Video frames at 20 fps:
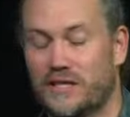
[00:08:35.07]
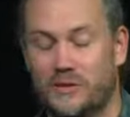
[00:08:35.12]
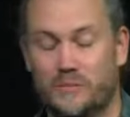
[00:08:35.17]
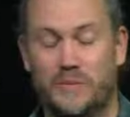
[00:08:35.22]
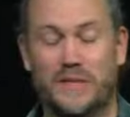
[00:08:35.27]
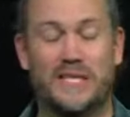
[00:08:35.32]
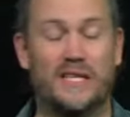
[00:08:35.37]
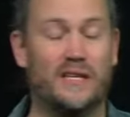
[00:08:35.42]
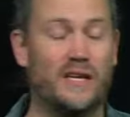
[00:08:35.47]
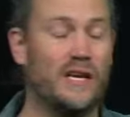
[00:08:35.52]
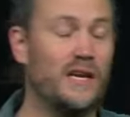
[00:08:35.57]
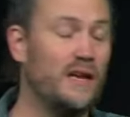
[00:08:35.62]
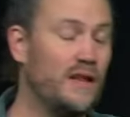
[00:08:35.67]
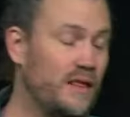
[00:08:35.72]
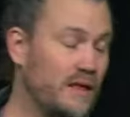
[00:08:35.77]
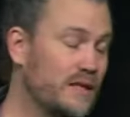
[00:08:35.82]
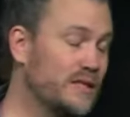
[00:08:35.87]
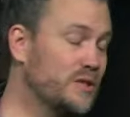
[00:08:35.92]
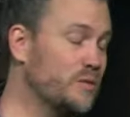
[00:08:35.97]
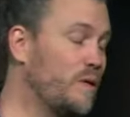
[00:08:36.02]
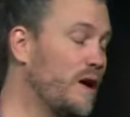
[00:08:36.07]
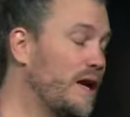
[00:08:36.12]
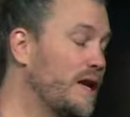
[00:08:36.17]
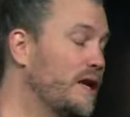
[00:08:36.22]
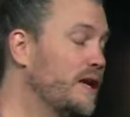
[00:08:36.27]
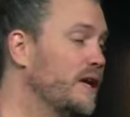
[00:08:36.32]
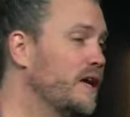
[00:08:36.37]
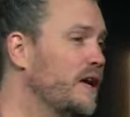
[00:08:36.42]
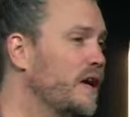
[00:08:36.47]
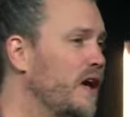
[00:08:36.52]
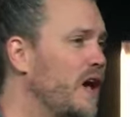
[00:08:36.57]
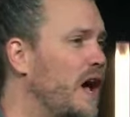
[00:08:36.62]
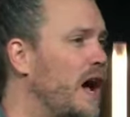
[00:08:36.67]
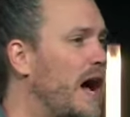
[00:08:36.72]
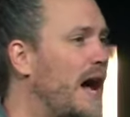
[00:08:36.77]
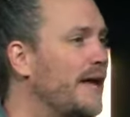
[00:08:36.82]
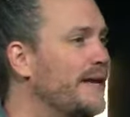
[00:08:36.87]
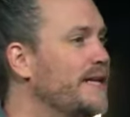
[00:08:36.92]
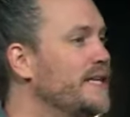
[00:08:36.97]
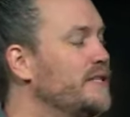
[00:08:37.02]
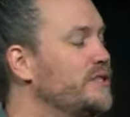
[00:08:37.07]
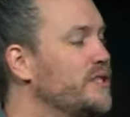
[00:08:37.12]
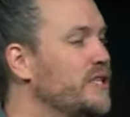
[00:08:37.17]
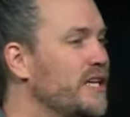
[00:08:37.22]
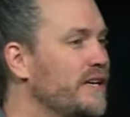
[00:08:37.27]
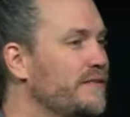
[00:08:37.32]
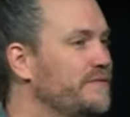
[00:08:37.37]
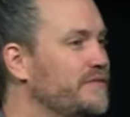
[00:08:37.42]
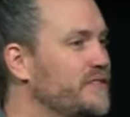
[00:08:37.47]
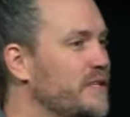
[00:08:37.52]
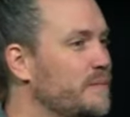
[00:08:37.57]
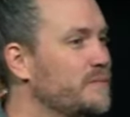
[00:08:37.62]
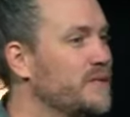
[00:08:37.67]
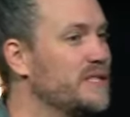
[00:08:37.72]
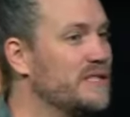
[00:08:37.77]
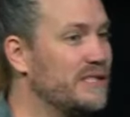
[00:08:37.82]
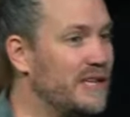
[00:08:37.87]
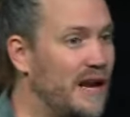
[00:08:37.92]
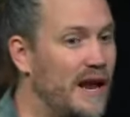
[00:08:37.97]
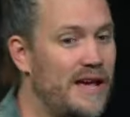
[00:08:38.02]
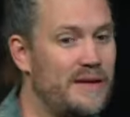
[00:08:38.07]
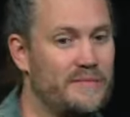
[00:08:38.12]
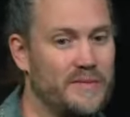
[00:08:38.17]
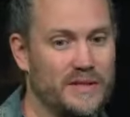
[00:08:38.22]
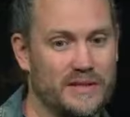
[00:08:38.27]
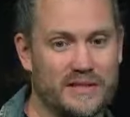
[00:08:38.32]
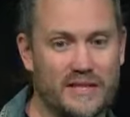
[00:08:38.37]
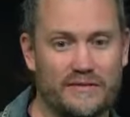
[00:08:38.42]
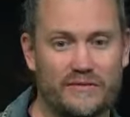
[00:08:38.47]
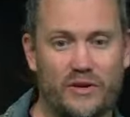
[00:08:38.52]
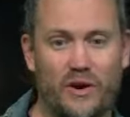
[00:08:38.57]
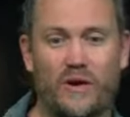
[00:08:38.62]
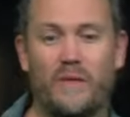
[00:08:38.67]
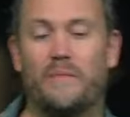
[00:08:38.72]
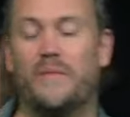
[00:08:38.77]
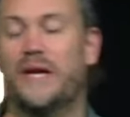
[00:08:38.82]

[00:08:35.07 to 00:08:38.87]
this, particularly this one, I need to give some disclaimers. I've got